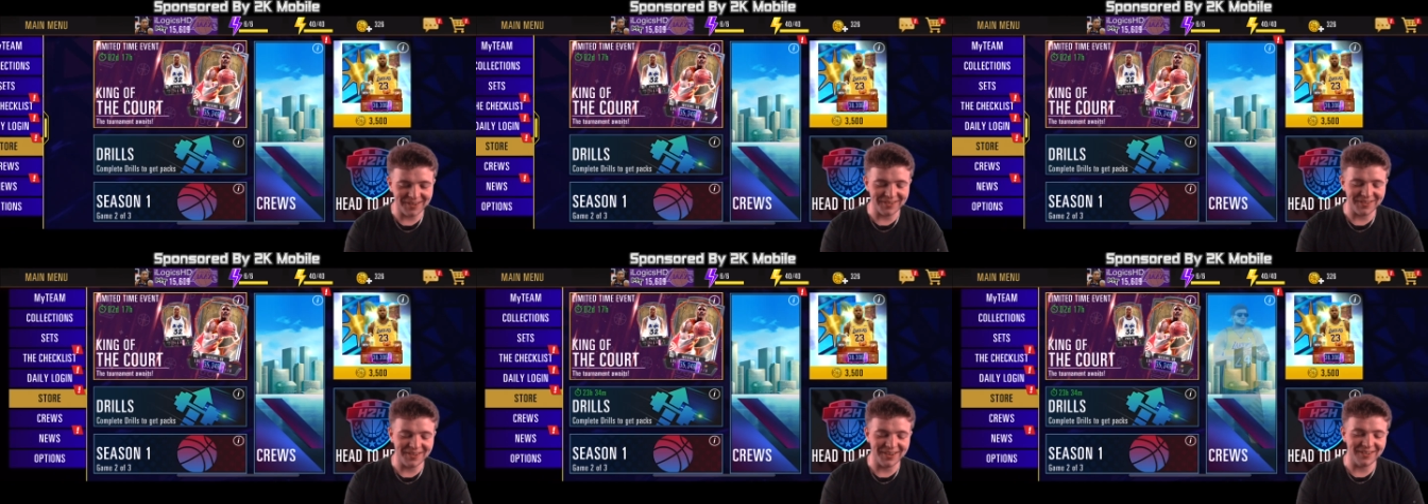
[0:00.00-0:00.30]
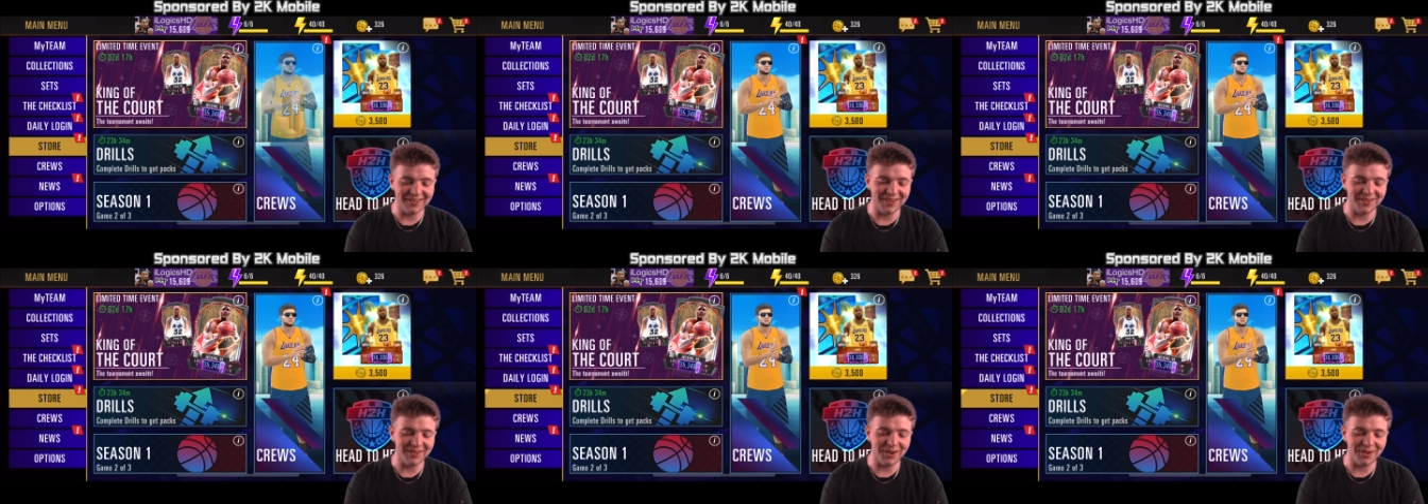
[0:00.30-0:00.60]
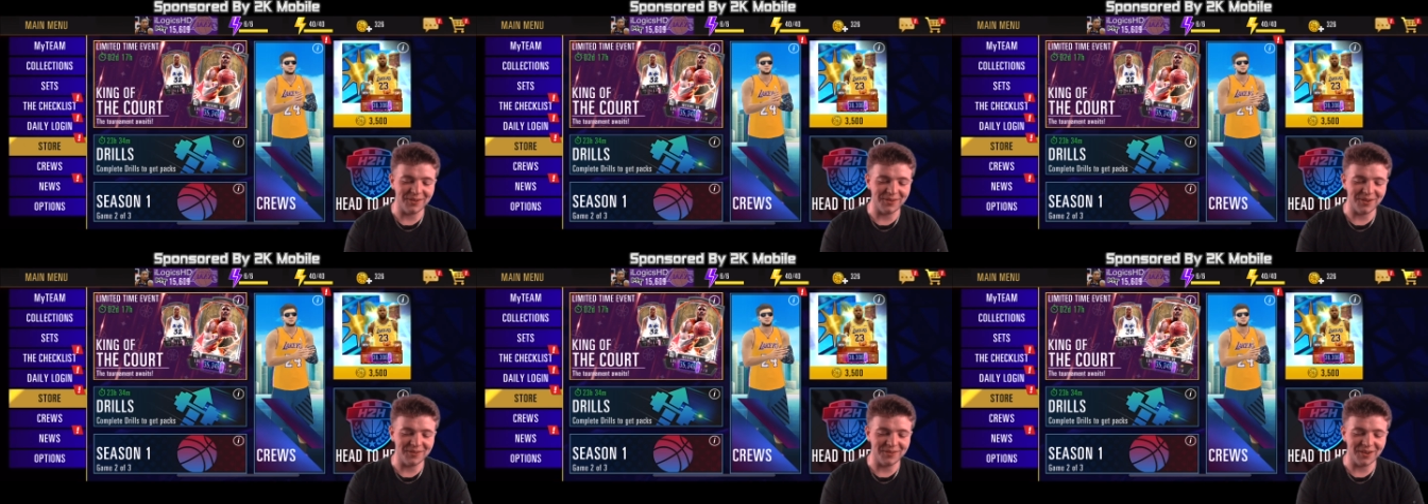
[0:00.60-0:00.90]
no no no
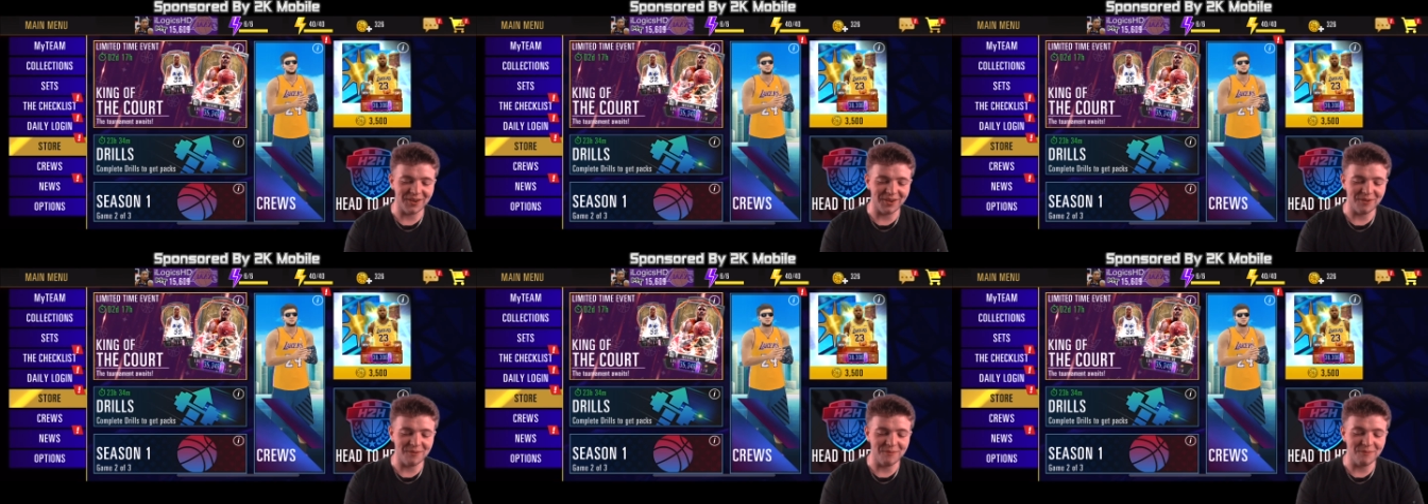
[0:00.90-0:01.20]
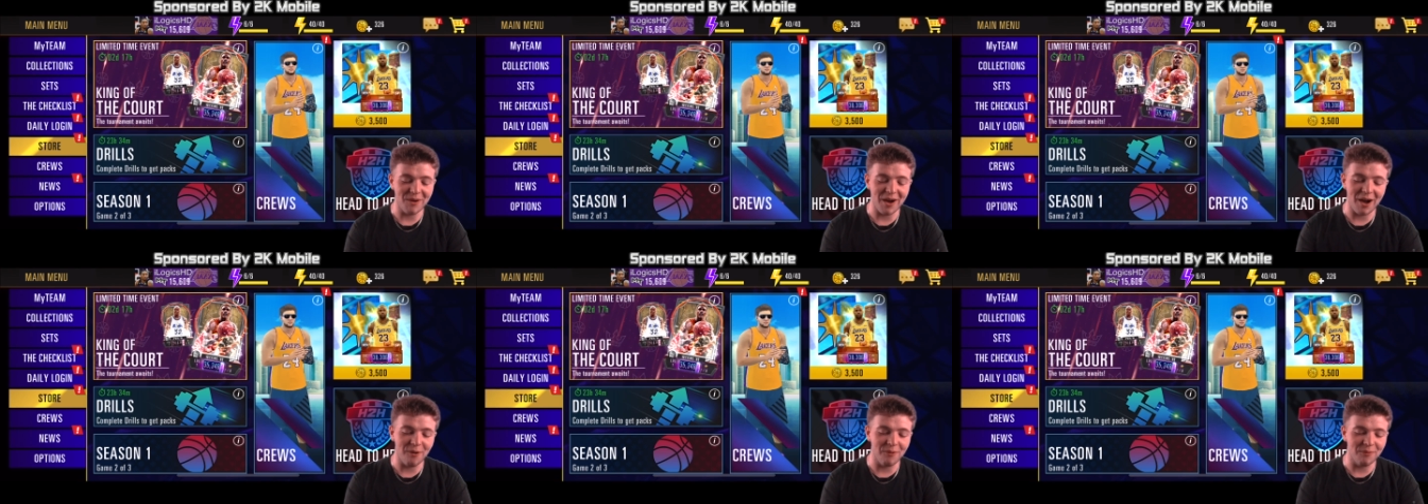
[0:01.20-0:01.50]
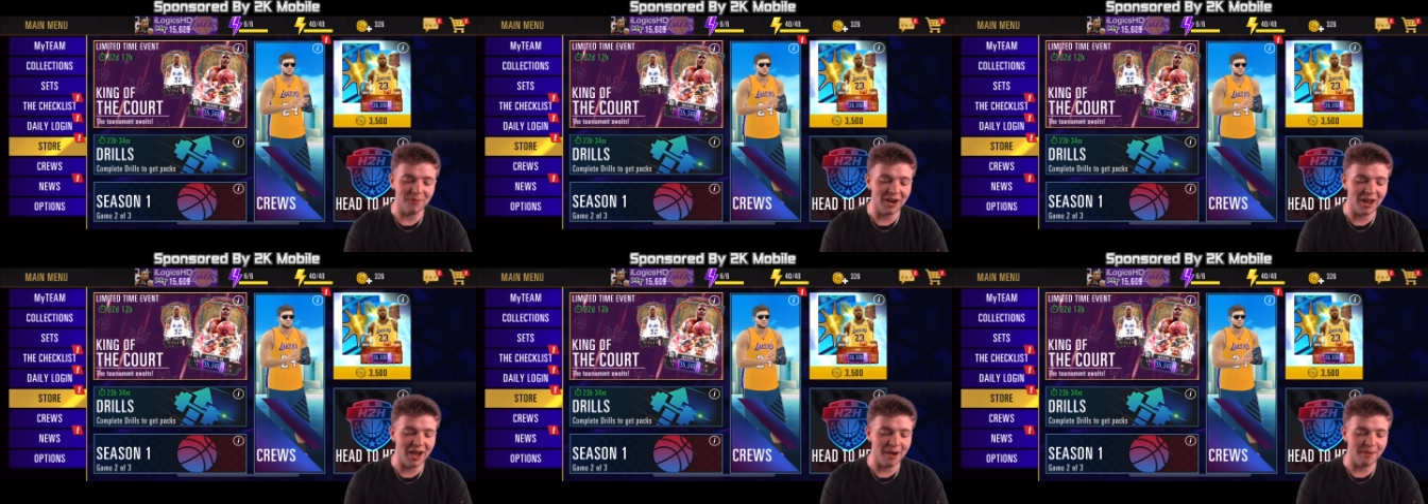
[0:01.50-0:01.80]
no no. Well
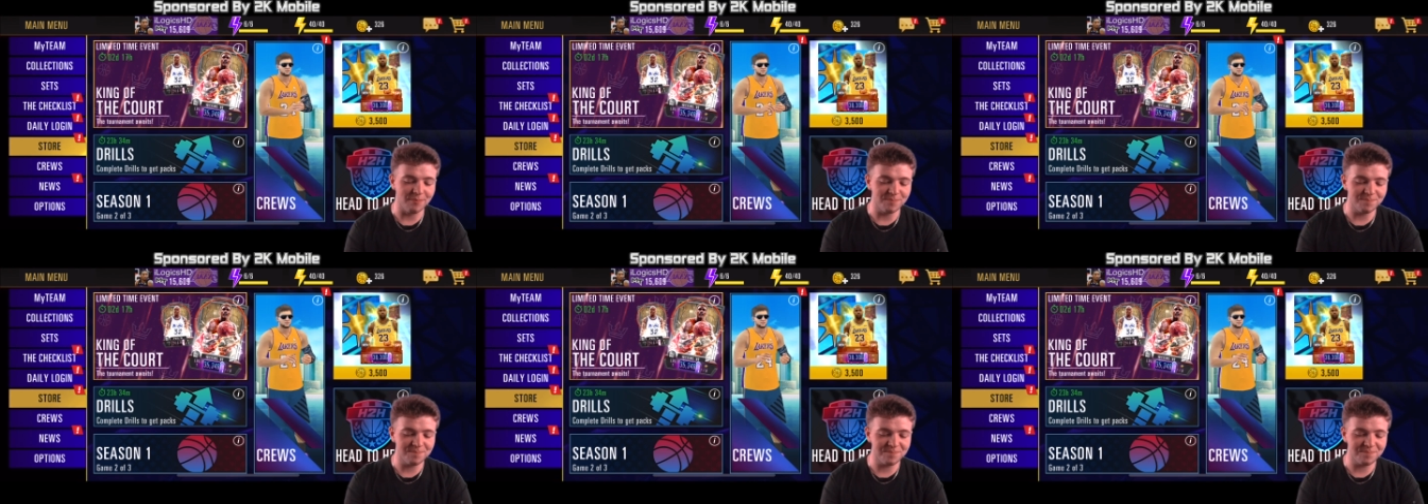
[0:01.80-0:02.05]
look,